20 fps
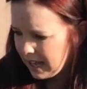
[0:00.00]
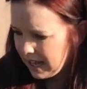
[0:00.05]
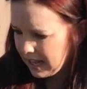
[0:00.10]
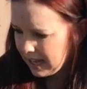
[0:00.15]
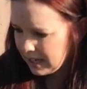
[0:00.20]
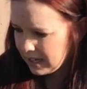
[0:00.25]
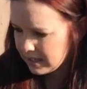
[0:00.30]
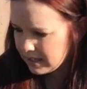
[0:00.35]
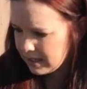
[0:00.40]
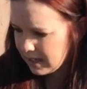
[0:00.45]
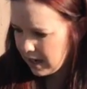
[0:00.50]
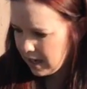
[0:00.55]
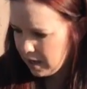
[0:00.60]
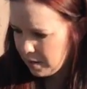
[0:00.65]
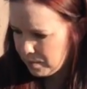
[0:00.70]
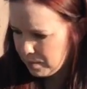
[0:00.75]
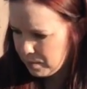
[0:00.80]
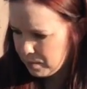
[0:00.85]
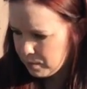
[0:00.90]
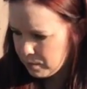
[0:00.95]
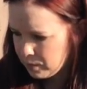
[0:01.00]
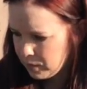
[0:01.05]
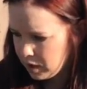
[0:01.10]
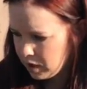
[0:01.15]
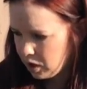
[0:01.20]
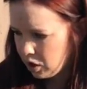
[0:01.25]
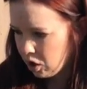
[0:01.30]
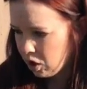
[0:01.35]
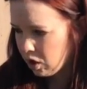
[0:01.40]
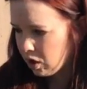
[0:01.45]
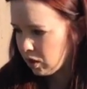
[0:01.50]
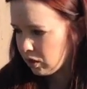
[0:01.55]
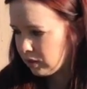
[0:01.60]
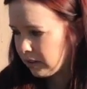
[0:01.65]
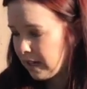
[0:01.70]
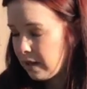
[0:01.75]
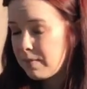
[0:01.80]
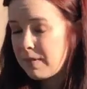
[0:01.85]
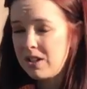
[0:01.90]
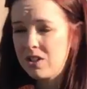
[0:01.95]
and um, her
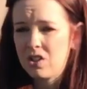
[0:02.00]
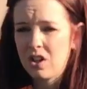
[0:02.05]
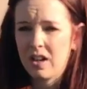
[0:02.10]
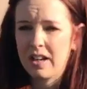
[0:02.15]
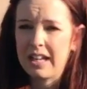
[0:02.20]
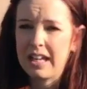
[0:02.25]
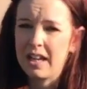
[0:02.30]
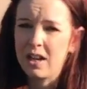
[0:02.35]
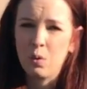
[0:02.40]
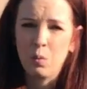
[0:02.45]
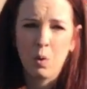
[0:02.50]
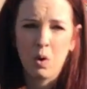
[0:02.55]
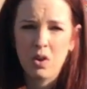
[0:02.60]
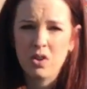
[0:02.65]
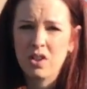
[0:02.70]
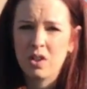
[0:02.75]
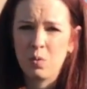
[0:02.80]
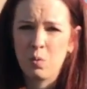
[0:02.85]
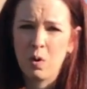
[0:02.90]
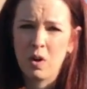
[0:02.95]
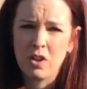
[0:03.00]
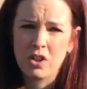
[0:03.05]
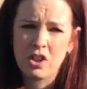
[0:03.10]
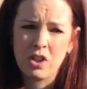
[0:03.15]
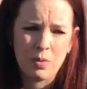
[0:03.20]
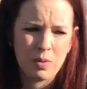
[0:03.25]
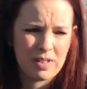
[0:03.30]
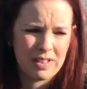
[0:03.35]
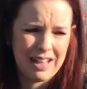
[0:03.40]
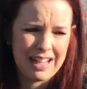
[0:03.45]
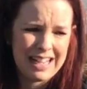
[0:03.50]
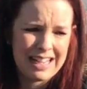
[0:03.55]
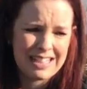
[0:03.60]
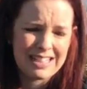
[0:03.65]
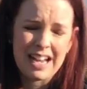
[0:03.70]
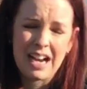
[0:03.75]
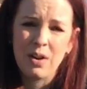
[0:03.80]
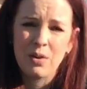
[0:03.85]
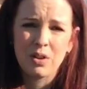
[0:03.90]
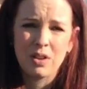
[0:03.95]
lameness started getting worse and worse she was
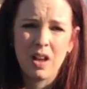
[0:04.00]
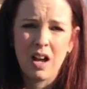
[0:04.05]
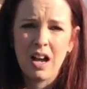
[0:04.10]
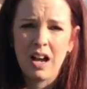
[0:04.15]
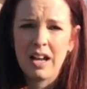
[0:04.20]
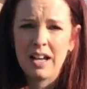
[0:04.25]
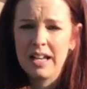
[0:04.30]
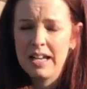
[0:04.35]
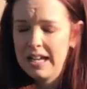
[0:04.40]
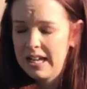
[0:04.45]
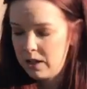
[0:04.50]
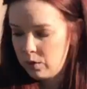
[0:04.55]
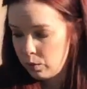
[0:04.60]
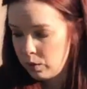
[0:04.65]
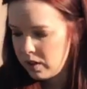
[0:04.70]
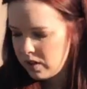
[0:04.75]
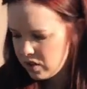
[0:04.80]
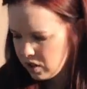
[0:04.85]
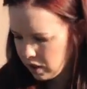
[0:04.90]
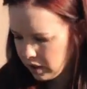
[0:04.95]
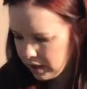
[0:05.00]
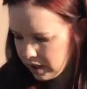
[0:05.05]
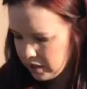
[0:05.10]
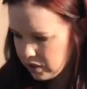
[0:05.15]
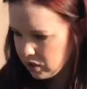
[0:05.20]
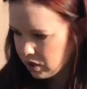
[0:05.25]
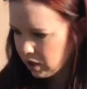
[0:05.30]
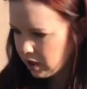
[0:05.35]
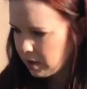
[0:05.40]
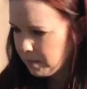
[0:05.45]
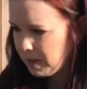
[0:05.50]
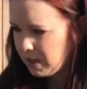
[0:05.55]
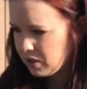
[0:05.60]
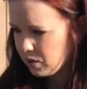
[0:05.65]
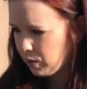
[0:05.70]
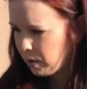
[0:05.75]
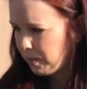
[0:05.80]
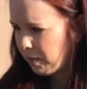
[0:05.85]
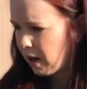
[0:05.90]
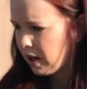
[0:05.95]
laying down a lot really started concerning me
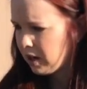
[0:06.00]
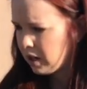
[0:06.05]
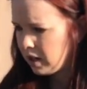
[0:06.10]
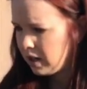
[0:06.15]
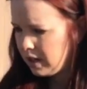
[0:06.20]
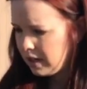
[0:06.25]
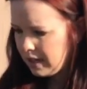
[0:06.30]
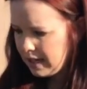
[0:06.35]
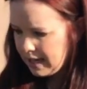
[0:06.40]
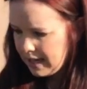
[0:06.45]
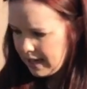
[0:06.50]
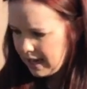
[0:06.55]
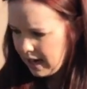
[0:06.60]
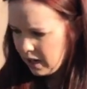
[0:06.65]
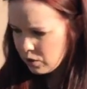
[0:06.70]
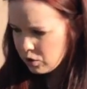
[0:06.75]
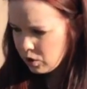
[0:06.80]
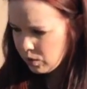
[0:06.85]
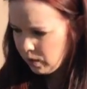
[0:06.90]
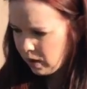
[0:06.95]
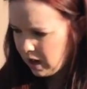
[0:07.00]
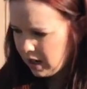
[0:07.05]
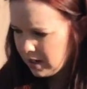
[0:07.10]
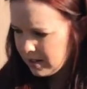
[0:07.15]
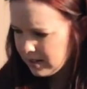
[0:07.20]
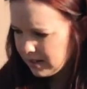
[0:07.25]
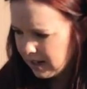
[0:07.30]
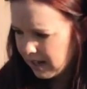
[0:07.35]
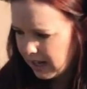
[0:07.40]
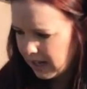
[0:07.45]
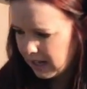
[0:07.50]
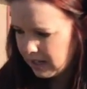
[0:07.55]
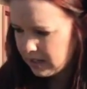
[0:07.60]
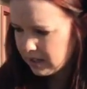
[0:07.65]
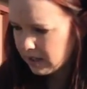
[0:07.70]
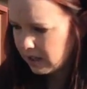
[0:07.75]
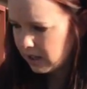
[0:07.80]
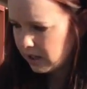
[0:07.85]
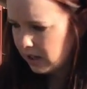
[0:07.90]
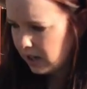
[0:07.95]
so we brought her out to ross
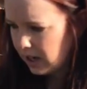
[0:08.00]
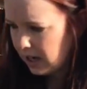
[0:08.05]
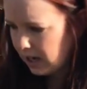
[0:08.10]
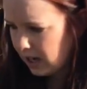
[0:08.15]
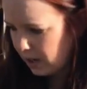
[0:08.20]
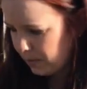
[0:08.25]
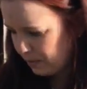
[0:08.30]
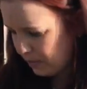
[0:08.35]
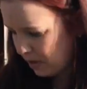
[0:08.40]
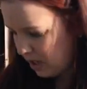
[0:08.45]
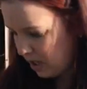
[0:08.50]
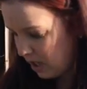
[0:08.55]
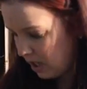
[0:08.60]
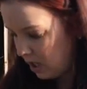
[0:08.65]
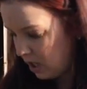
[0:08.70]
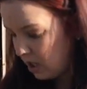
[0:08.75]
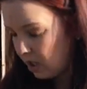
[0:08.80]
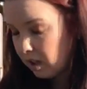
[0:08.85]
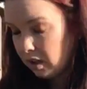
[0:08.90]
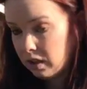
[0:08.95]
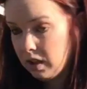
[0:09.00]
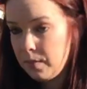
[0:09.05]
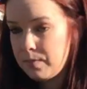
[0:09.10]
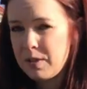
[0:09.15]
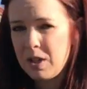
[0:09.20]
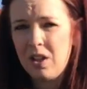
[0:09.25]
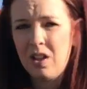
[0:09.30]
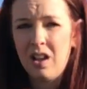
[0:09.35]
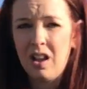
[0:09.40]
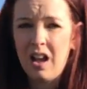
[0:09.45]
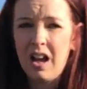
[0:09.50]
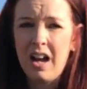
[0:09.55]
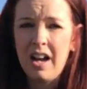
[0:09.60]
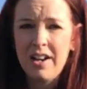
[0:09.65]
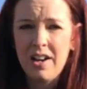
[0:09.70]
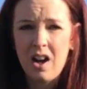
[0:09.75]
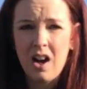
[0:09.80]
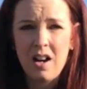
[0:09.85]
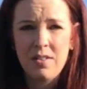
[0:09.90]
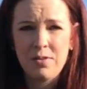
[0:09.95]
and um, he clipped a
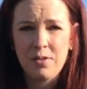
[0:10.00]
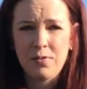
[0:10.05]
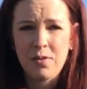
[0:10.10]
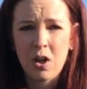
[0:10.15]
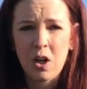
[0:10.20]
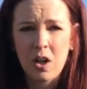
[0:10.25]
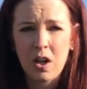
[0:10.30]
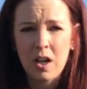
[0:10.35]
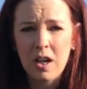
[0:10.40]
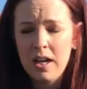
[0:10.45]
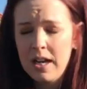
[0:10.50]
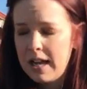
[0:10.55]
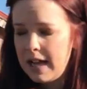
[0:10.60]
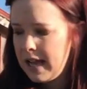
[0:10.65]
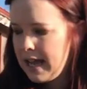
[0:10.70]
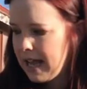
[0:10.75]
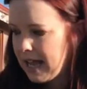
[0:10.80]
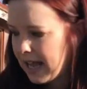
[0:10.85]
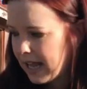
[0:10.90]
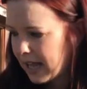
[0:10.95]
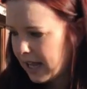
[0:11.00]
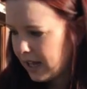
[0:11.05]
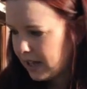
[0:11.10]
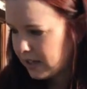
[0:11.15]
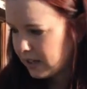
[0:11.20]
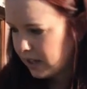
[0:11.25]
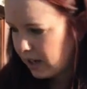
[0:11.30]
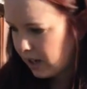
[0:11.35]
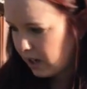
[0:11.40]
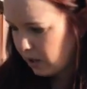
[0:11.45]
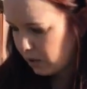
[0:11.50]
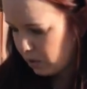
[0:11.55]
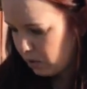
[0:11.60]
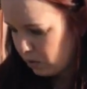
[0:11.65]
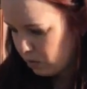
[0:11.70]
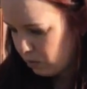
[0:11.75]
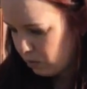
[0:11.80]
lot off of her. And uh,